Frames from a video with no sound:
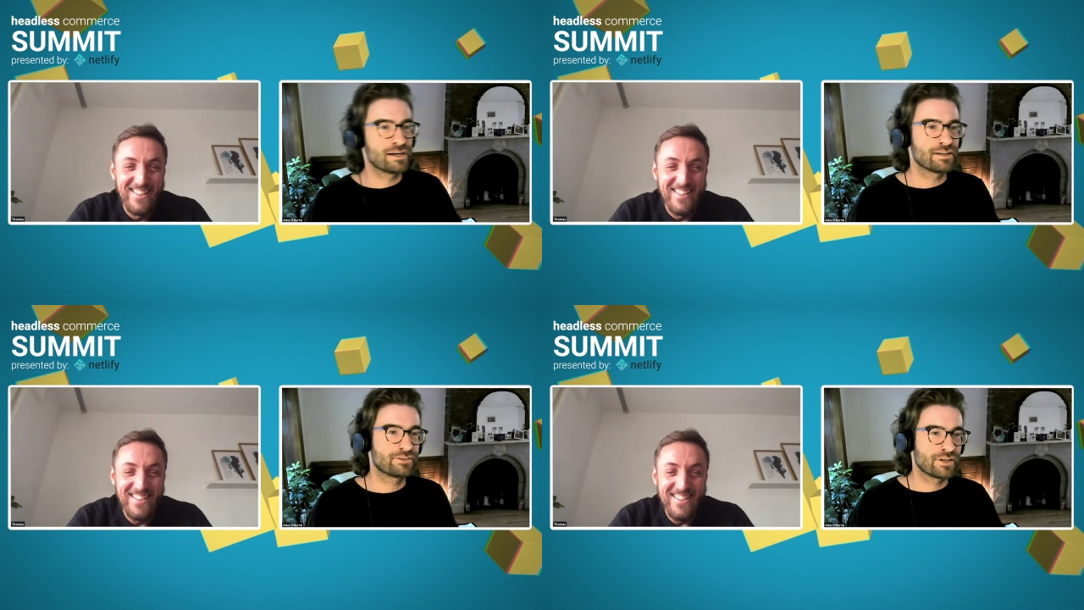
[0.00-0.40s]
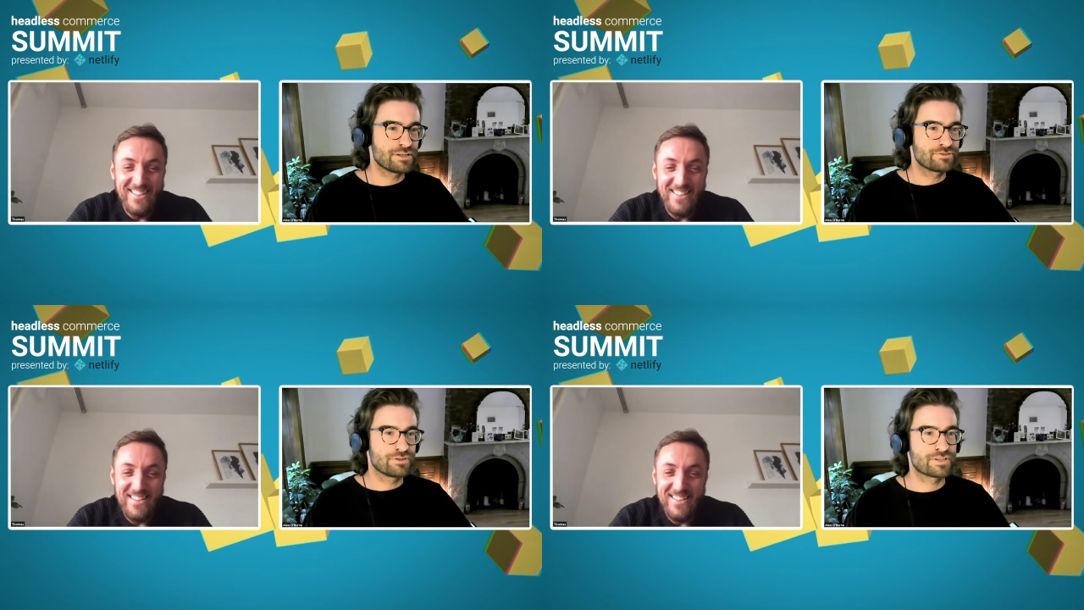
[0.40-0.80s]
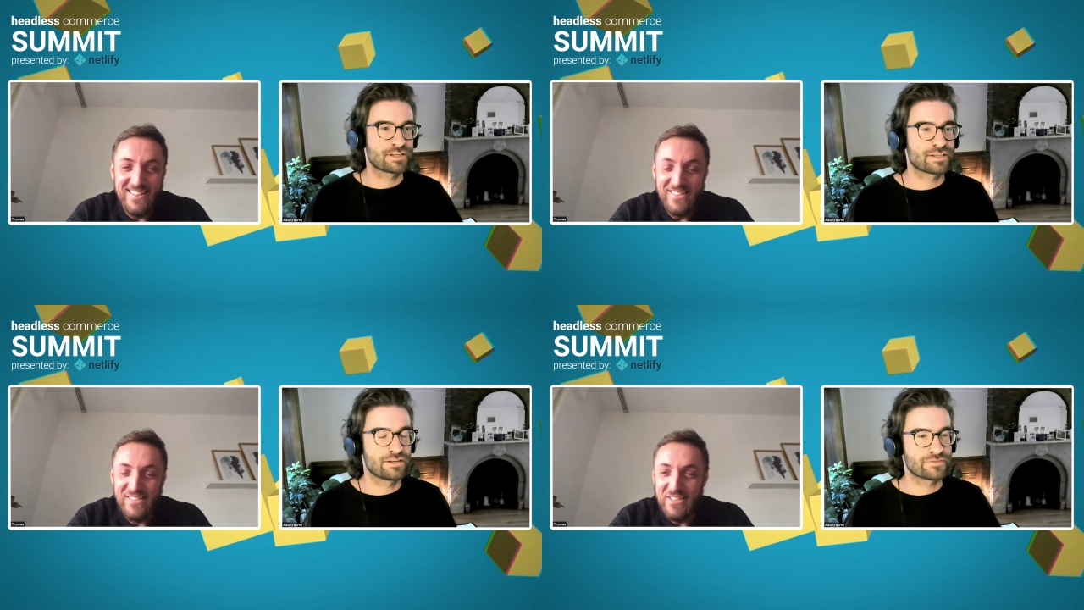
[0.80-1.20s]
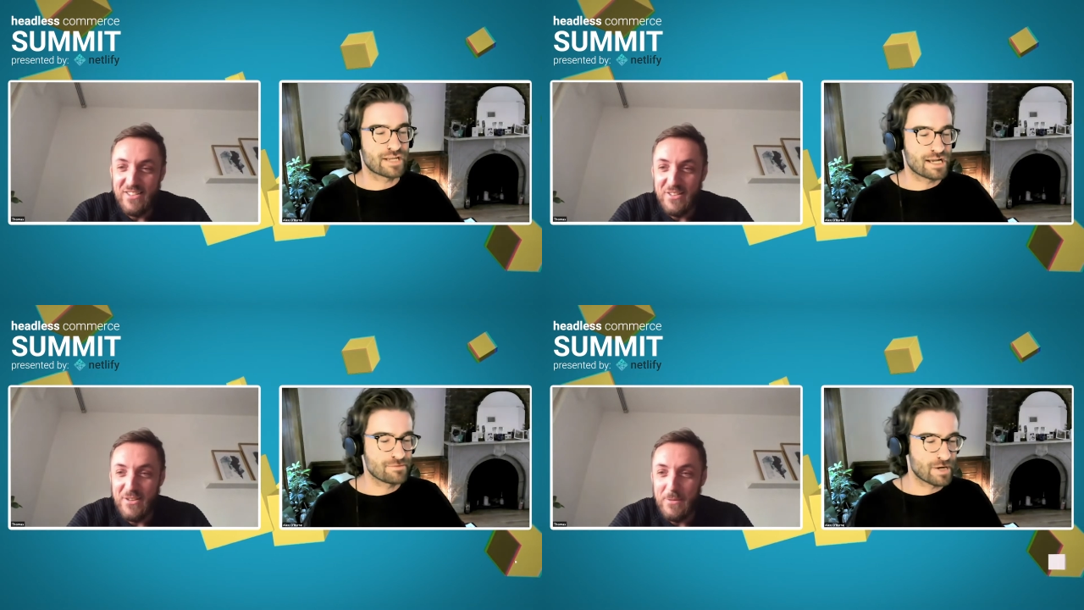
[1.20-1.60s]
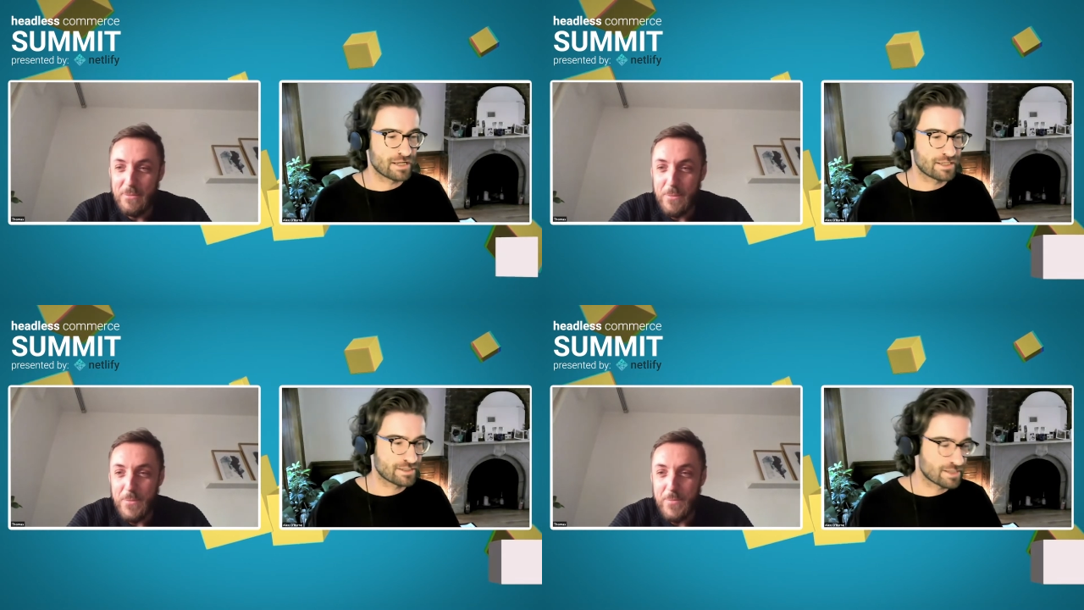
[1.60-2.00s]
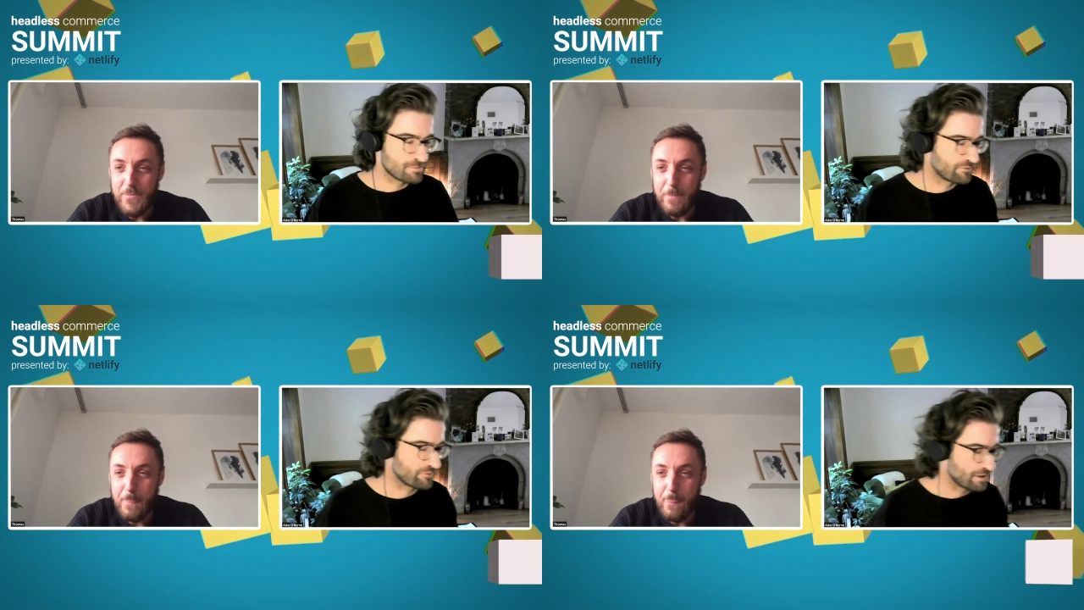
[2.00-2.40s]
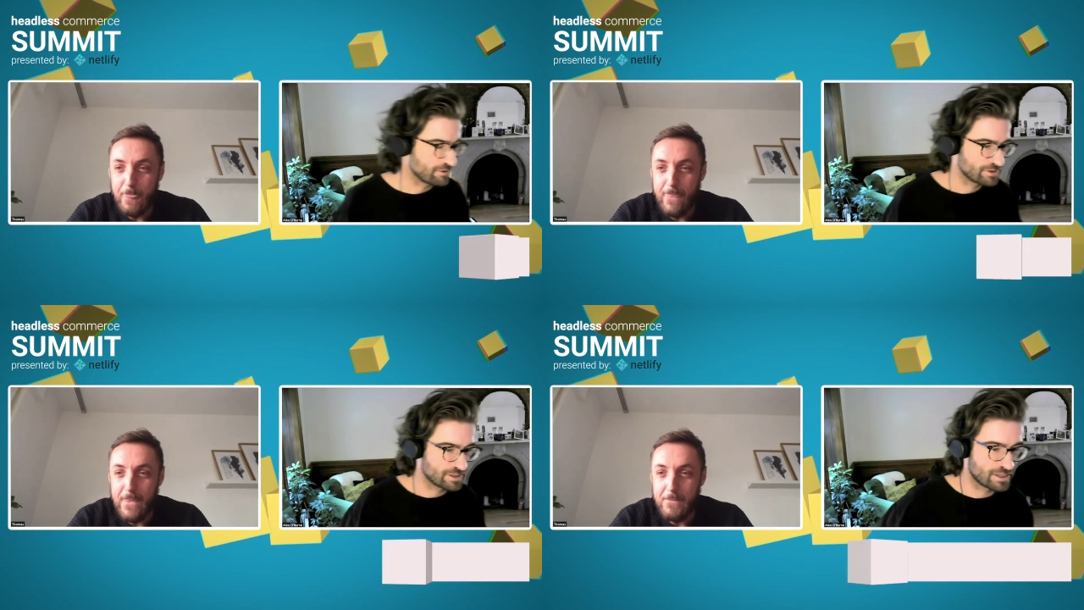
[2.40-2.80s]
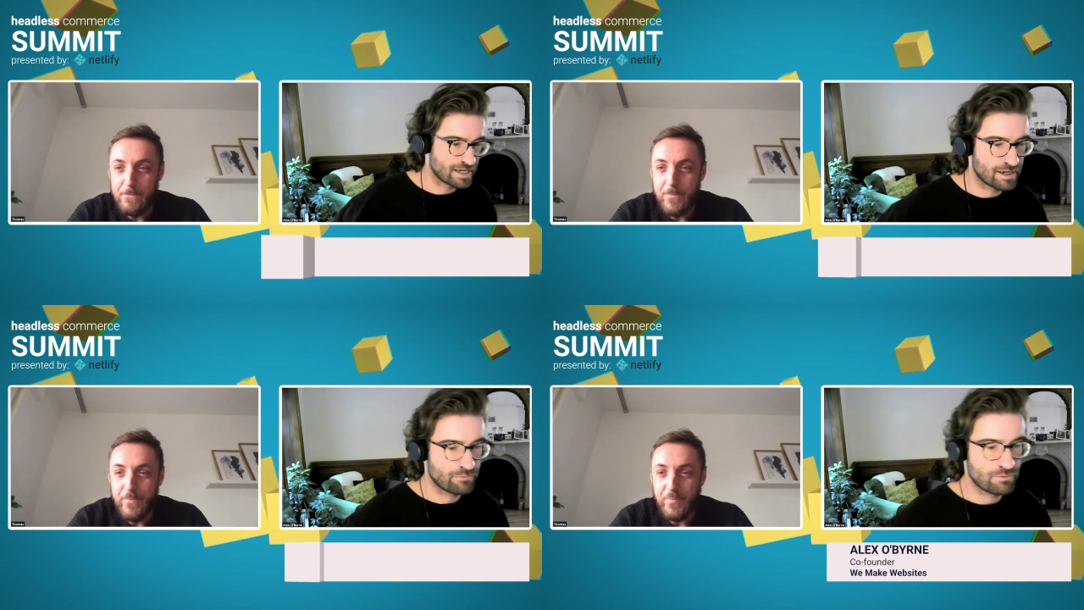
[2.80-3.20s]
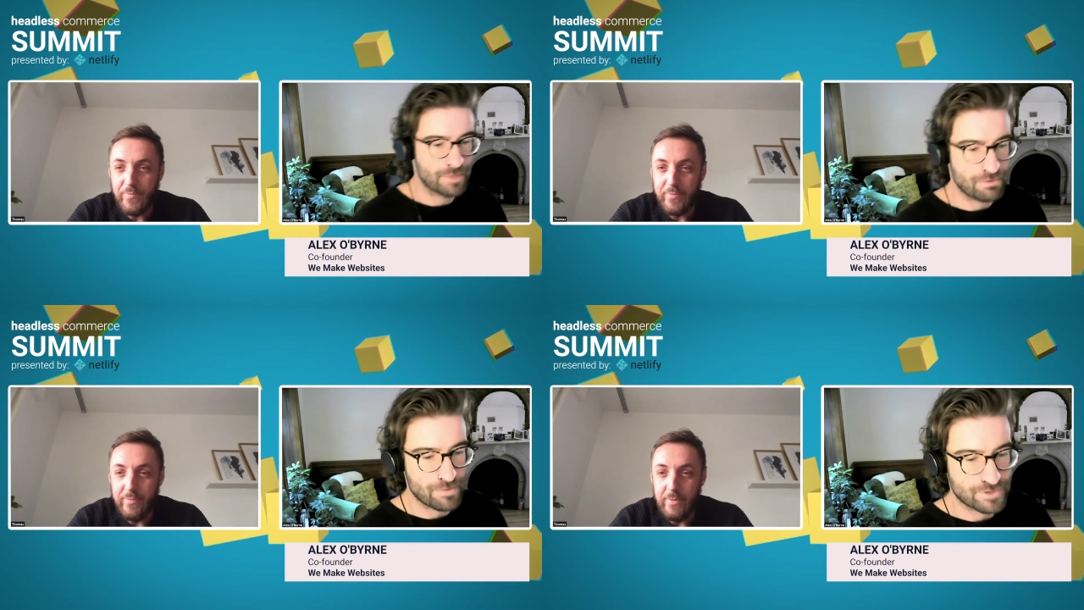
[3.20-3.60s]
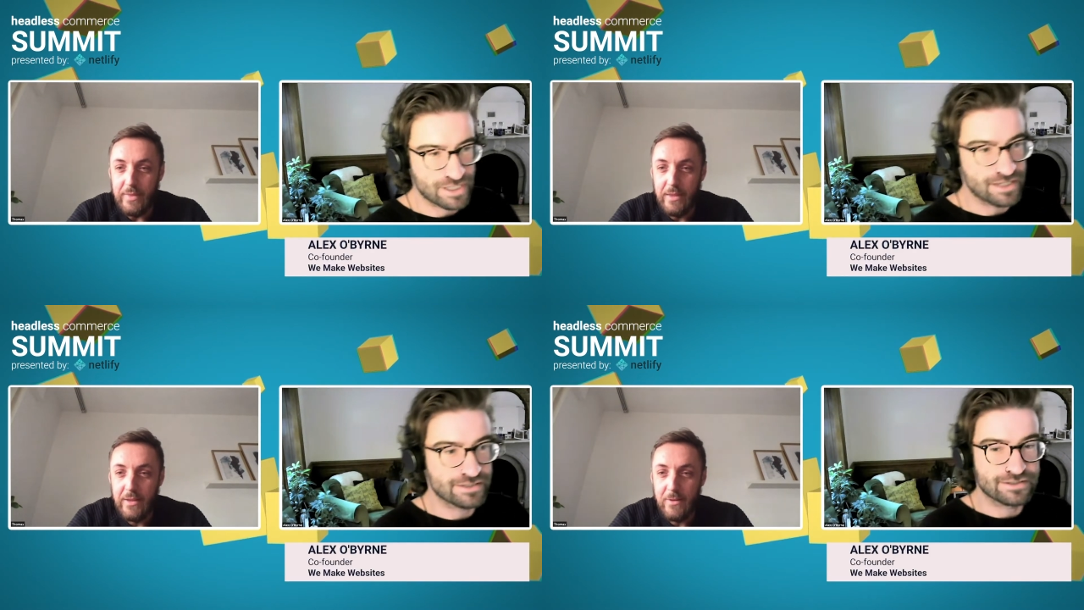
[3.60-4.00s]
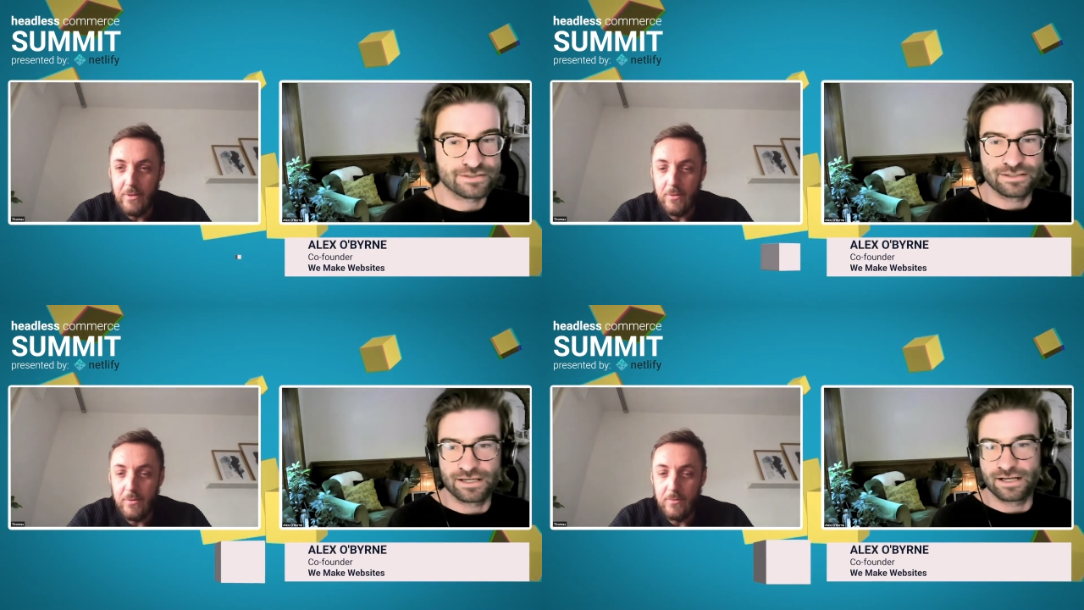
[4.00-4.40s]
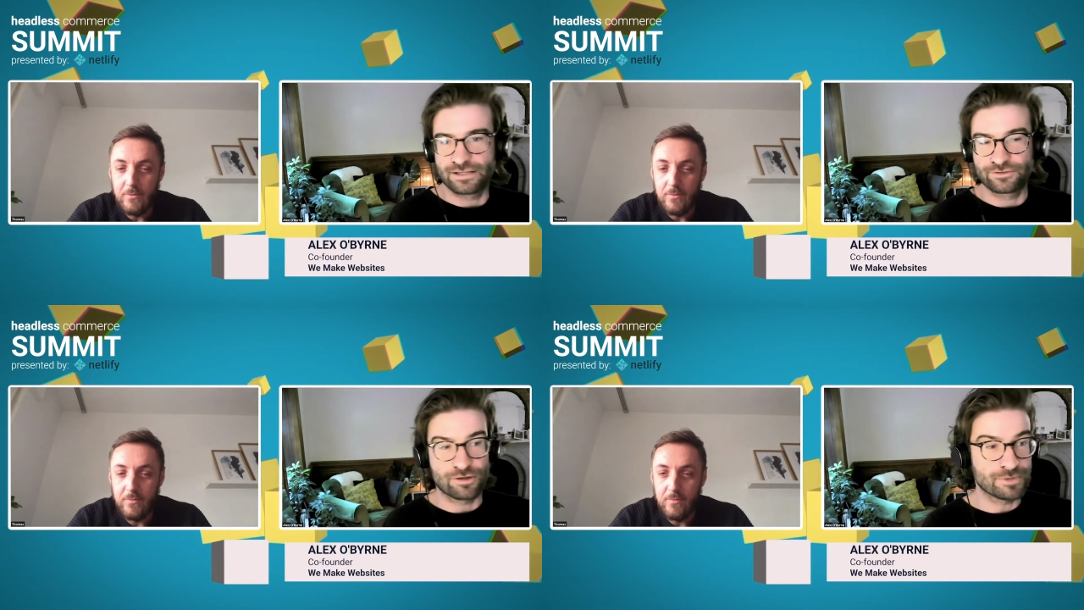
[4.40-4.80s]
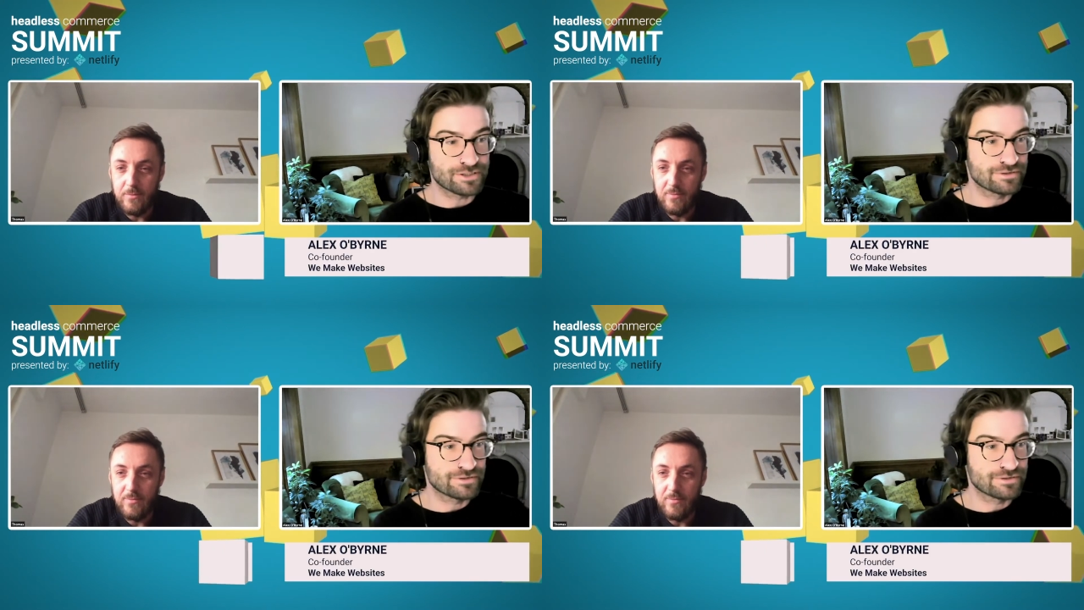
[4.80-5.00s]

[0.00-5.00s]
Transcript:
Speaker 1: to introduce ourselves, I'm Alex. I'm the founder at We Make Websites. Uh, Thomas?